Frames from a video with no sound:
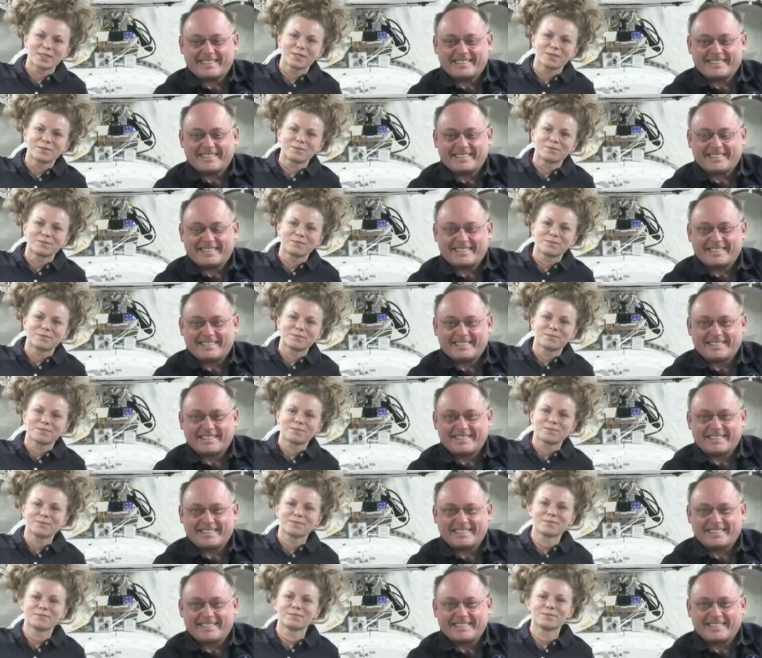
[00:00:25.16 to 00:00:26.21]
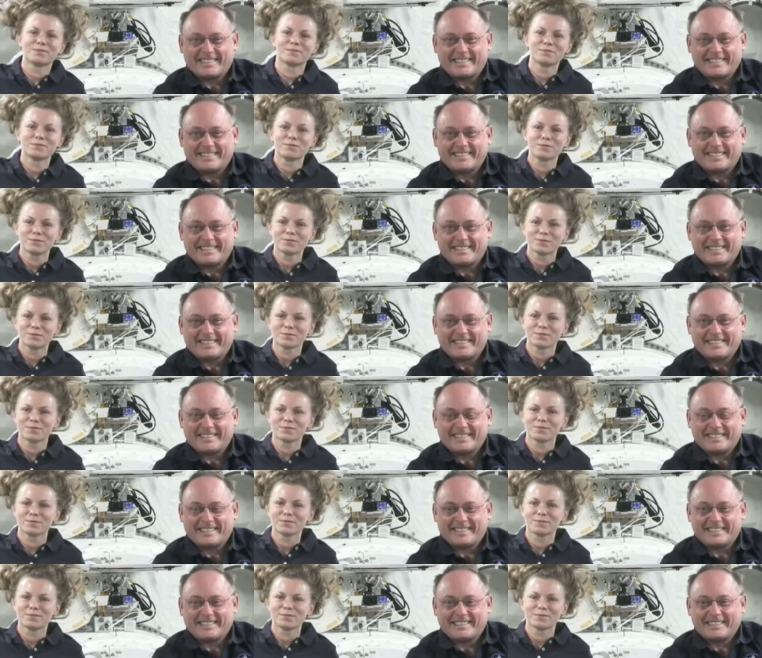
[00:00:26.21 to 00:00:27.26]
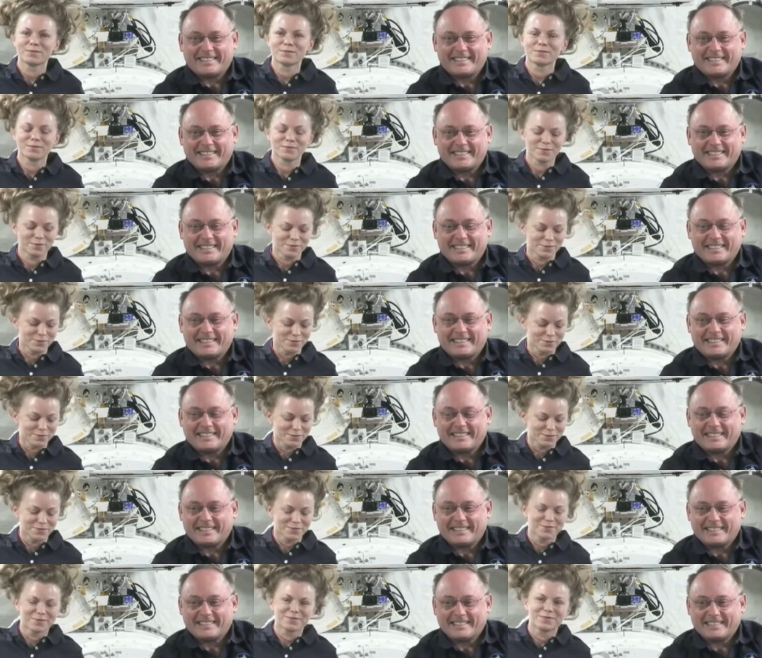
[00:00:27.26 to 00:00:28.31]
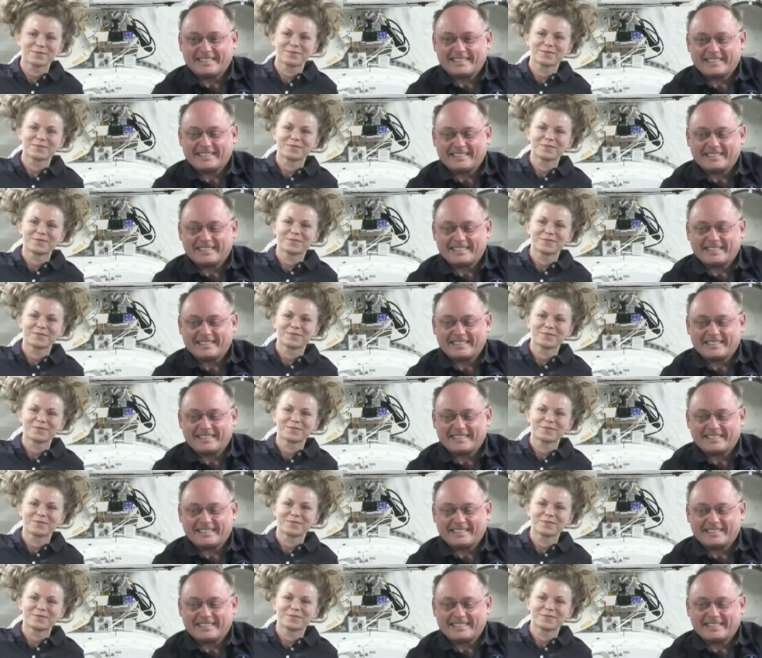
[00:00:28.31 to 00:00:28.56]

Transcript: No one is speaking in this clip.